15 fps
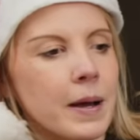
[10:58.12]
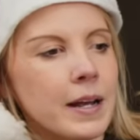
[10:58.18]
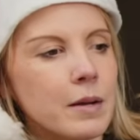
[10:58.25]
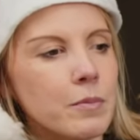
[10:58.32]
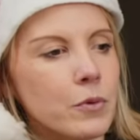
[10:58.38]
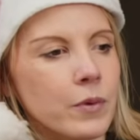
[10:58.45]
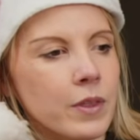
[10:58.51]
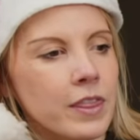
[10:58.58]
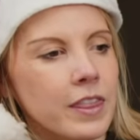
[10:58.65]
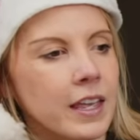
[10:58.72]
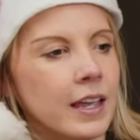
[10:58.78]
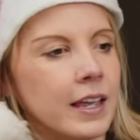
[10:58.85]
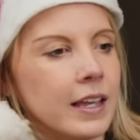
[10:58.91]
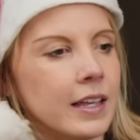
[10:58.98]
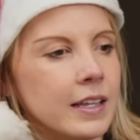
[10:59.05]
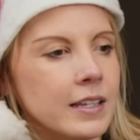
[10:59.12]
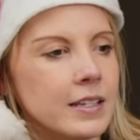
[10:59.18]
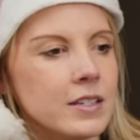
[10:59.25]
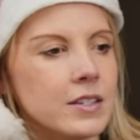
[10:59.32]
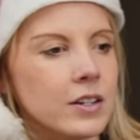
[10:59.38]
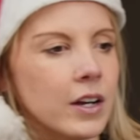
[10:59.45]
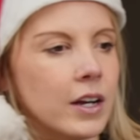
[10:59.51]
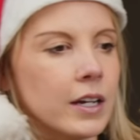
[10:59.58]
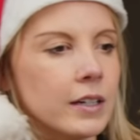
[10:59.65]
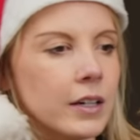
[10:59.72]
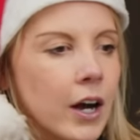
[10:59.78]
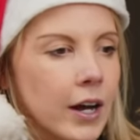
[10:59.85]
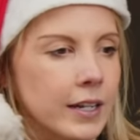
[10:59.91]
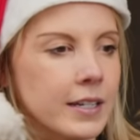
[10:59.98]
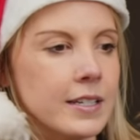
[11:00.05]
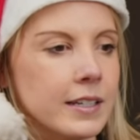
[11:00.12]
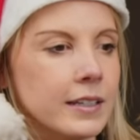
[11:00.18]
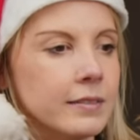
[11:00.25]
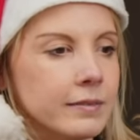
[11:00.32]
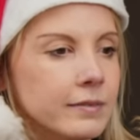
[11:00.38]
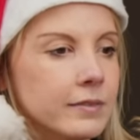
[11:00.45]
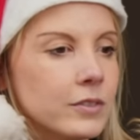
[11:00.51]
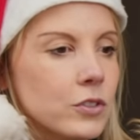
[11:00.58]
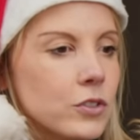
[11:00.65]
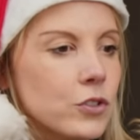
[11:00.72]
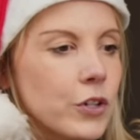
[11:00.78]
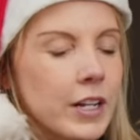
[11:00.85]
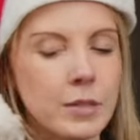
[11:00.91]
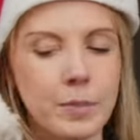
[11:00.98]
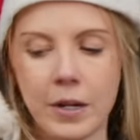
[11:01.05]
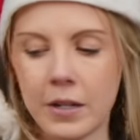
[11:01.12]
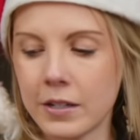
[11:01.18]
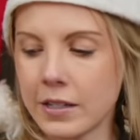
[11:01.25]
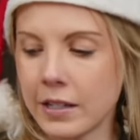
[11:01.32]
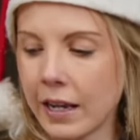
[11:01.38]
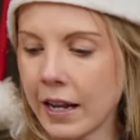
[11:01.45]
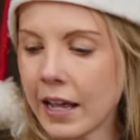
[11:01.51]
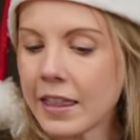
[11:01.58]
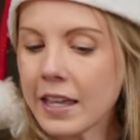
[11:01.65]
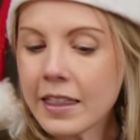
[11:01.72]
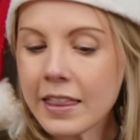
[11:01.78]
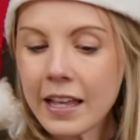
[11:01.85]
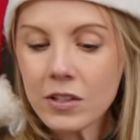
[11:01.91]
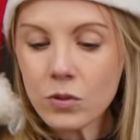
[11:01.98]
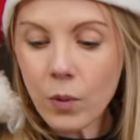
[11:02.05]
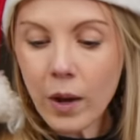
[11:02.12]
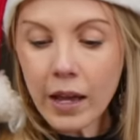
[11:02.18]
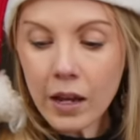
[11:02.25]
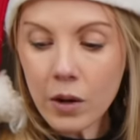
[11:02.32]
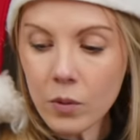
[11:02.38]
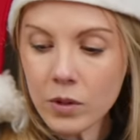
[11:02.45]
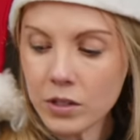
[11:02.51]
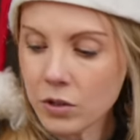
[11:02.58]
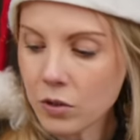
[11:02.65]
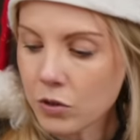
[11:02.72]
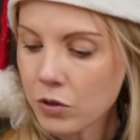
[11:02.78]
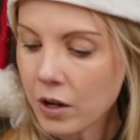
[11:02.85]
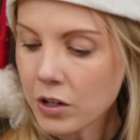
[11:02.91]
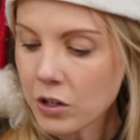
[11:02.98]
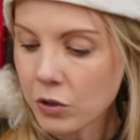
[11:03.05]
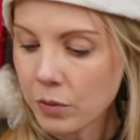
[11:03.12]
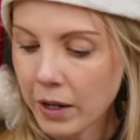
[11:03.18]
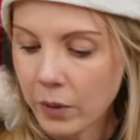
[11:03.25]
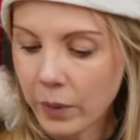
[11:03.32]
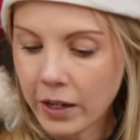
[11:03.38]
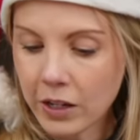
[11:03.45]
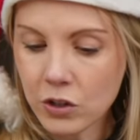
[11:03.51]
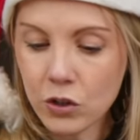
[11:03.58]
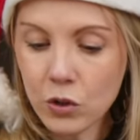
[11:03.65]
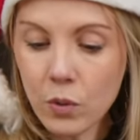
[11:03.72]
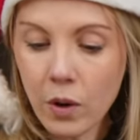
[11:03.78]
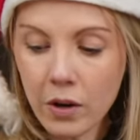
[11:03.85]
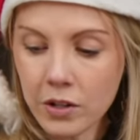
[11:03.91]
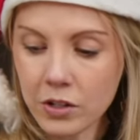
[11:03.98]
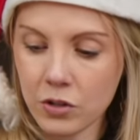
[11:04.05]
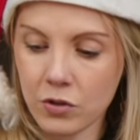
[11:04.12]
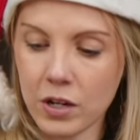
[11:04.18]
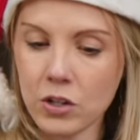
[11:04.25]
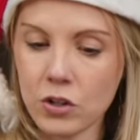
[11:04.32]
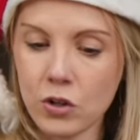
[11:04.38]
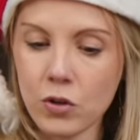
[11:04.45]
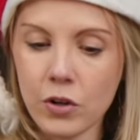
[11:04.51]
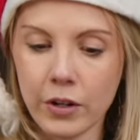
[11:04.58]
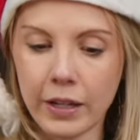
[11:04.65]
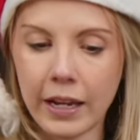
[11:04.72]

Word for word: My number one thing is honesty, transparency. And I think that's why I was so drawn to you right away, because you are a straight shooter.